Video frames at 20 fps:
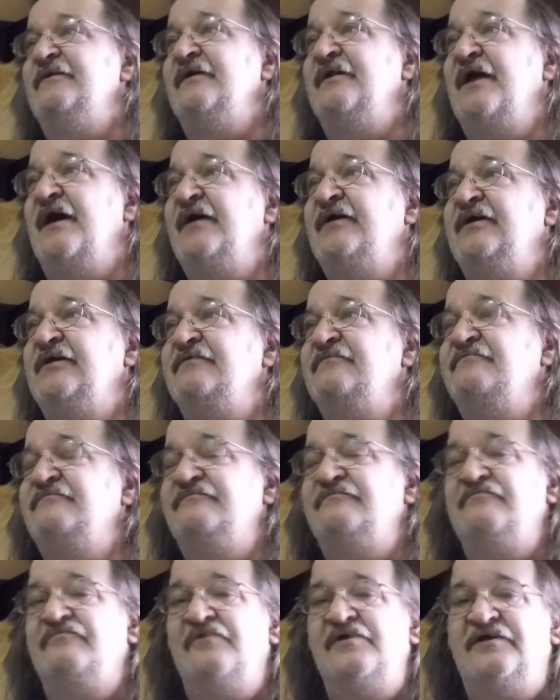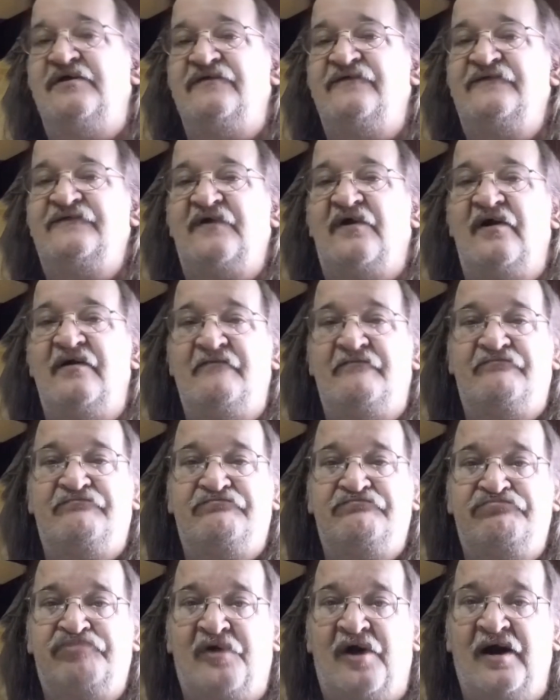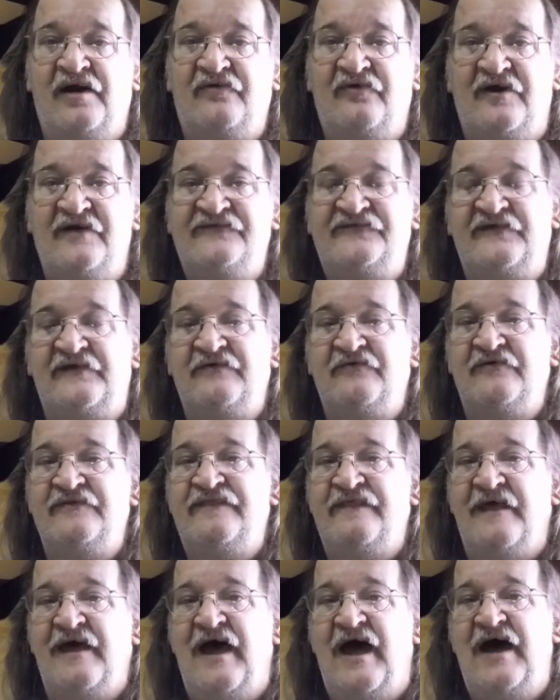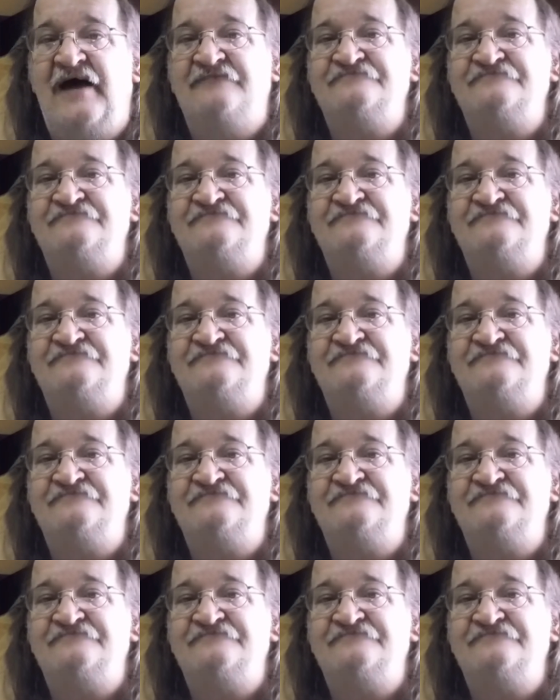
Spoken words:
then we can start progressing with that.